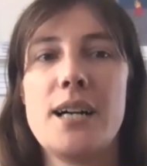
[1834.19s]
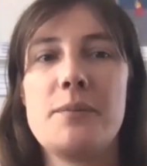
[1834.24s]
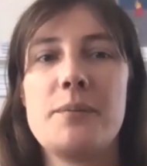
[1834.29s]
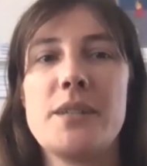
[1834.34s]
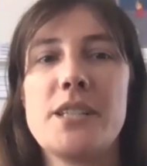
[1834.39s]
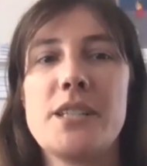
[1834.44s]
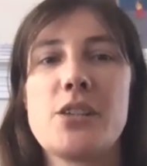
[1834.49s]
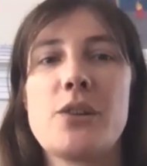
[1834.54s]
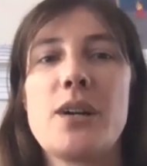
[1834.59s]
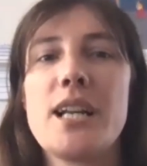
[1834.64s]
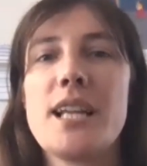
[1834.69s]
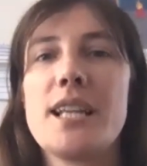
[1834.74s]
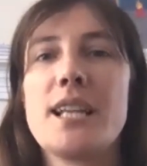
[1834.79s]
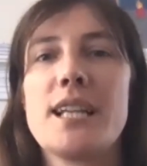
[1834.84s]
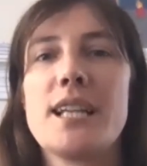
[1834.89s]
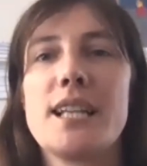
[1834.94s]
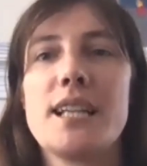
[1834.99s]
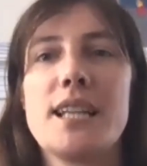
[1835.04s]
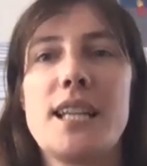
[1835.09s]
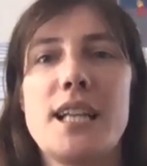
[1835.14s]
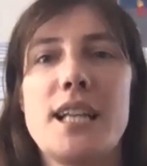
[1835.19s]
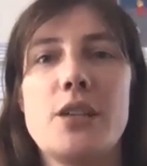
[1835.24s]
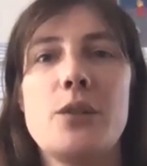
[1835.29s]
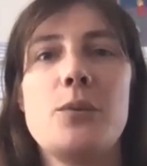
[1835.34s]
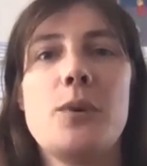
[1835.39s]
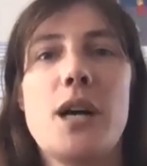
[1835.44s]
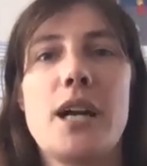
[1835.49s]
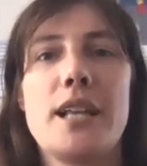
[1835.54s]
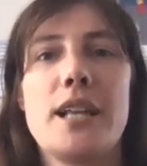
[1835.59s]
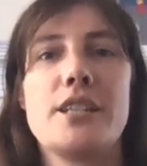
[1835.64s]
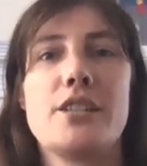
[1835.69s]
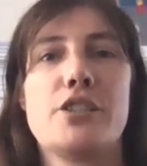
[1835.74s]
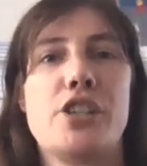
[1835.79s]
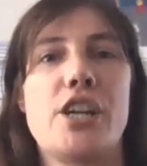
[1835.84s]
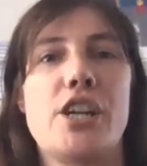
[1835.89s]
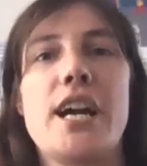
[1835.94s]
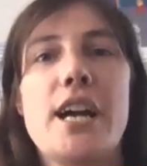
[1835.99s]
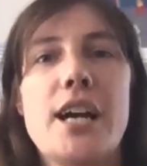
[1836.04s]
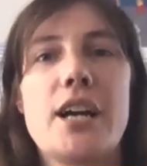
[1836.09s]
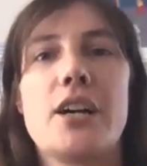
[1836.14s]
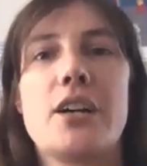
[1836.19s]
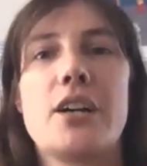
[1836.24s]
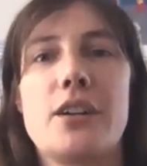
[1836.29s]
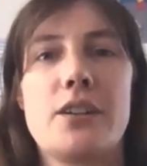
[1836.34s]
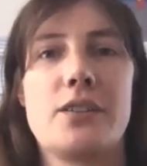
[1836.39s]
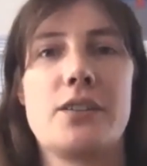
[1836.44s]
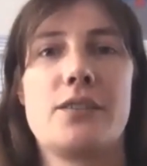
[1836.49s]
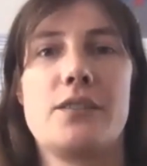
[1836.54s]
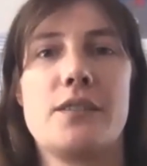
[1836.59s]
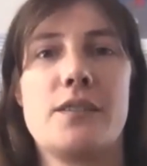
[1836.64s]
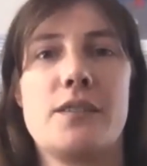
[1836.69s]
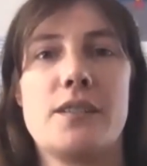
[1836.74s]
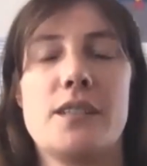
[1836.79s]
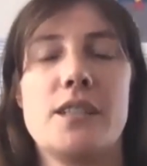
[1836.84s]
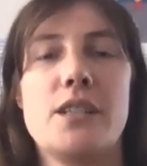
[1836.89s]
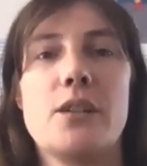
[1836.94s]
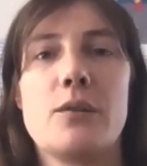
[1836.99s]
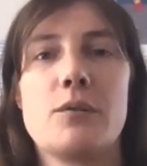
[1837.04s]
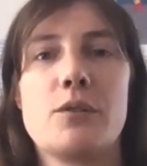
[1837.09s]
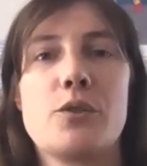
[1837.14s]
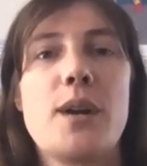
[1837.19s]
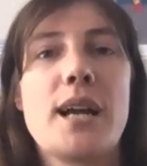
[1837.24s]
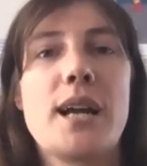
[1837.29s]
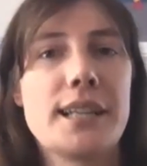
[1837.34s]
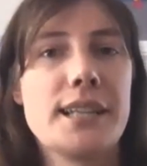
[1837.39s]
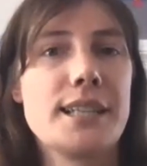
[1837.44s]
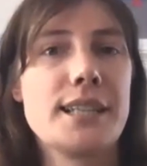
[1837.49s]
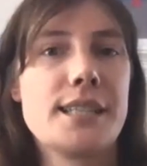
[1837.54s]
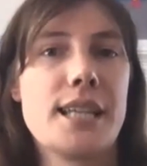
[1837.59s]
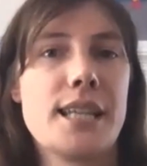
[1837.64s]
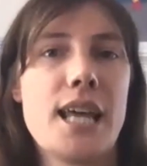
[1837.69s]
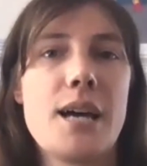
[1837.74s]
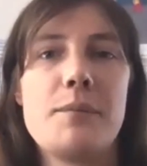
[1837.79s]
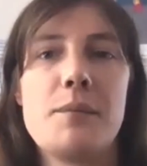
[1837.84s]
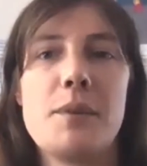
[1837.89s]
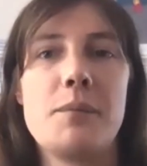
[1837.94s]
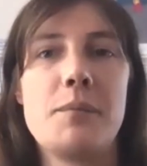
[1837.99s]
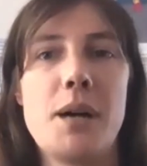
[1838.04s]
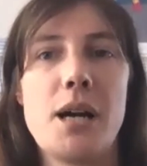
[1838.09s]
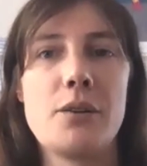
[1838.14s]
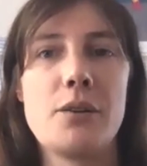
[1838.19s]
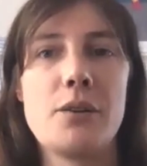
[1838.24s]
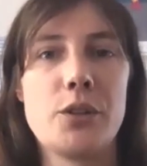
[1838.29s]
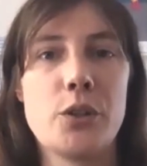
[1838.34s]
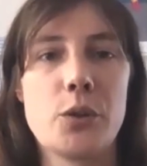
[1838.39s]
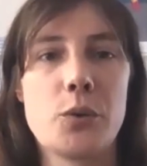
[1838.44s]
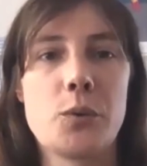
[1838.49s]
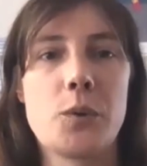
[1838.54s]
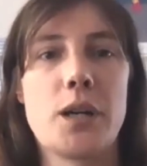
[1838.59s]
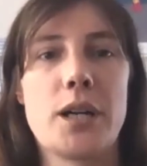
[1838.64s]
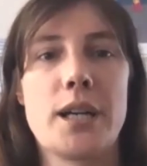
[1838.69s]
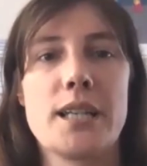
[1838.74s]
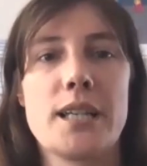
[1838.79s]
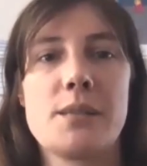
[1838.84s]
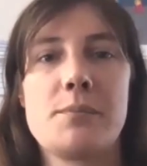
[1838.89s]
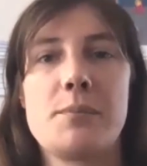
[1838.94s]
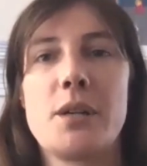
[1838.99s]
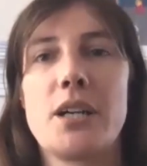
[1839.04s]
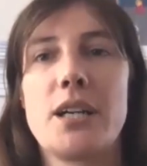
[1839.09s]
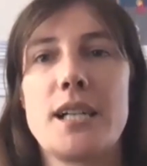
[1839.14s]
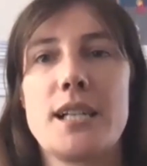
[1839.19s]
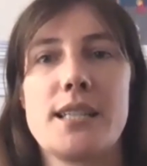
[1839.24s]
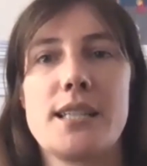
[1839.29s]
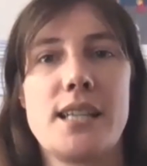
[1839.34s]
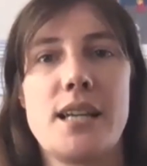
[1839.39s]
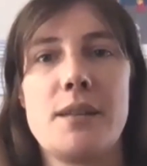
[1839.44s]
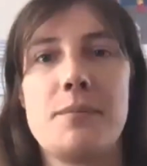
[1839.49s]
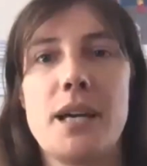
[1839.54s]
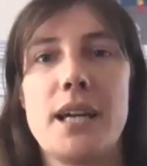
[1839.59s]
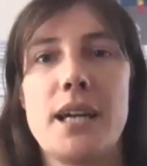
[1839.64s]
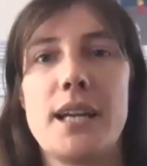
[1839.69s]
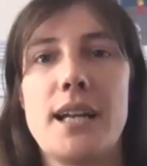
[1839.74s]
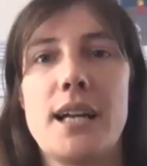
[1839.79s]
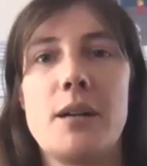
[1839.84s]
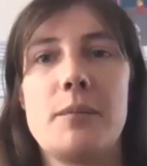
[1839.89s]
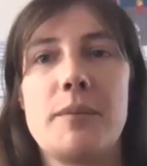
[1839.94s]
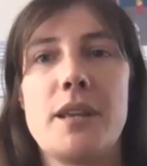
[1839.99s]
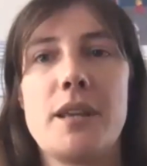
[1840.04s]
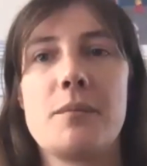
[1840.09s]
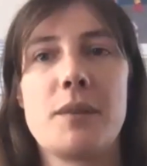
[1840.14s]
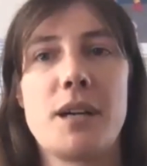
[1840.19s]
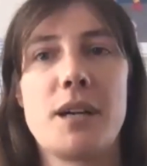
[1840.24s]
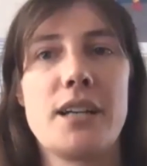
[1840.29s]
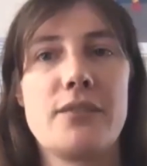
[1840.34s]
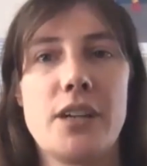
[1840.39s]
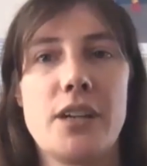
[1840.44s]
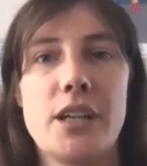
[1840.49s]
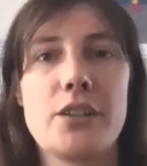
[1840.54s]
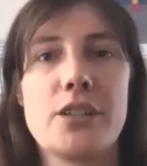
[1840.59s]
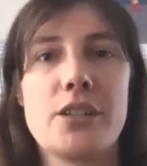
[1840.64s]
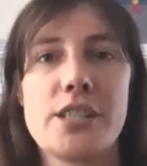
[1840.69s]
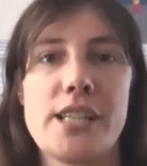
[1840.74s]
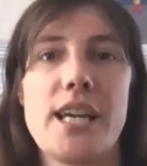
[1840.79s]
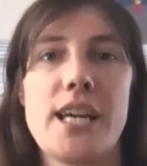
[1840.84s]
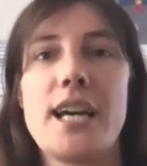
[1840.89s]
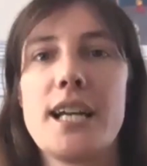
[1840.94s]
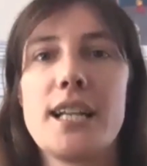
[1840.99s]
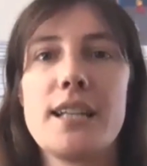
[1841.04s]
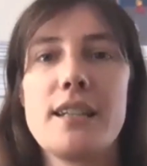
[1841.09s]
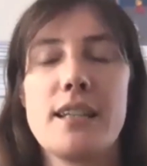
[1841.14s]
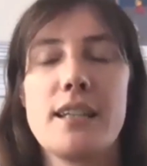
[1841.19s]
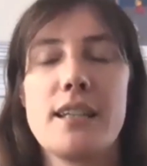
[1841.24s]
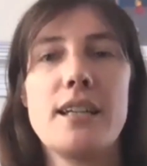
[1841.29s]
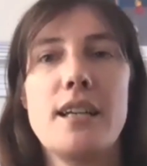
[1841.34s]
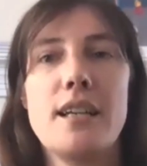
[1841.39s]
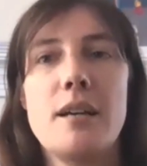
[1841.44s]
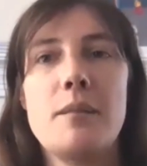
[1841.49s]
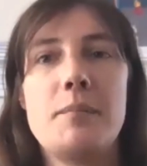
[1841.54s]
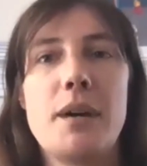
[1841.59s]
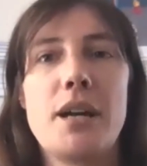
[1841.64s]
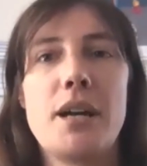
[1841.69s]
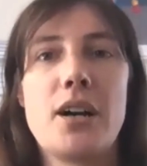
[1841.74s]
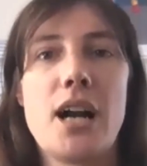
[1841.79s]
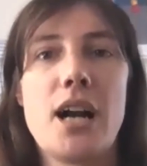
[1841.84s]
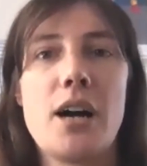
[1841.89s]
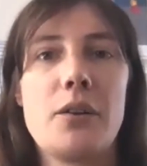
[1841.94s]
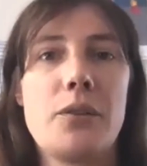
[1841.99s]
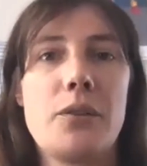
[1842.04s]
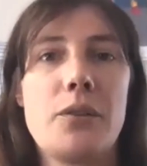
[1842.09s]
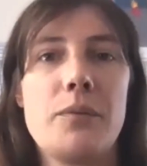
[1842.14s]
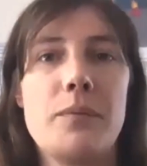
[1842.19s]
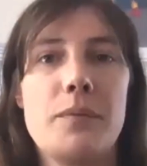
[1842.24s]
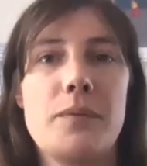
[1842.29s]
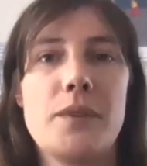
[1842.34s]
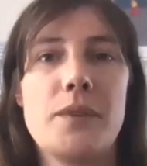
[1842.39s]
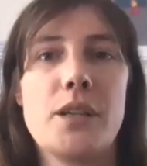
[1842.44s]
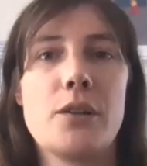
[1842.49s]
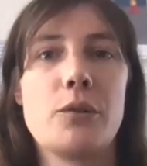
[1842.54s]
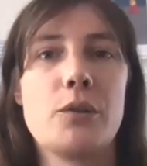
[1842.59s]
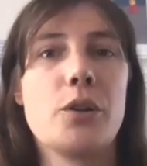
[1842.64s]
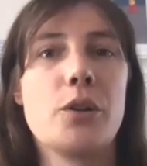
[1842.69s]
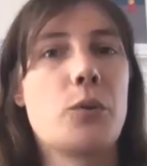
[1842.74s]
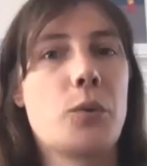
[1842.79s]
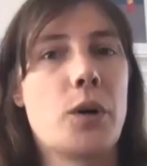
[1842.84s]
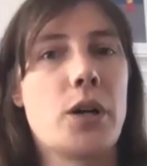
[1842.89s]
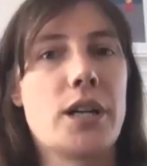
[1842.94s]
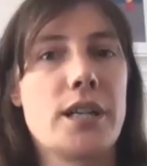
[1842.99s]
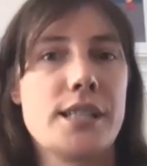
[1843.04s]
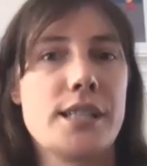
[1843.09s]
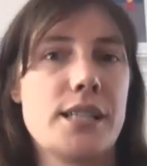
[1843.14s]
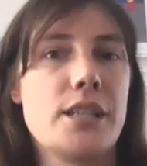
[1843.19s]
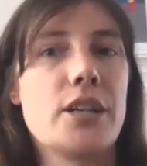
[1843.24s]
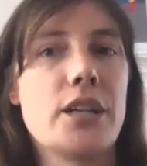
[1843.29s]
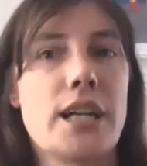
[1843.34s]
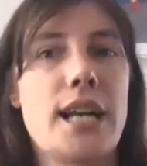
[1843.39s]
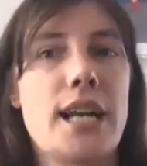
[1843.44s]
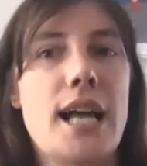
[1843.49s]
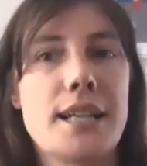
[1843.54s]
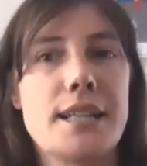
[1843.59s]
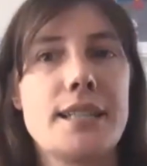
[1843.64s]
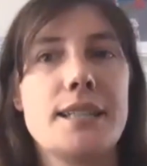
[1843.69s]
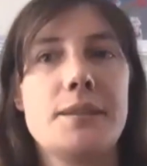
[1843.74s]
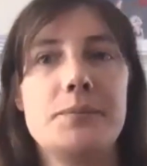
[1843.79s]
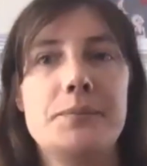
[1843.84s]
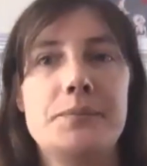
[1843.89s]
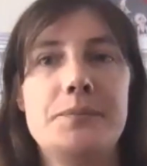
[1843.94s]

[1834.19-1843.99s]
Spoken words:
Is there anything that you want to share, directly to them about your work experience that might help them kind of understand better how, your work is interconnected?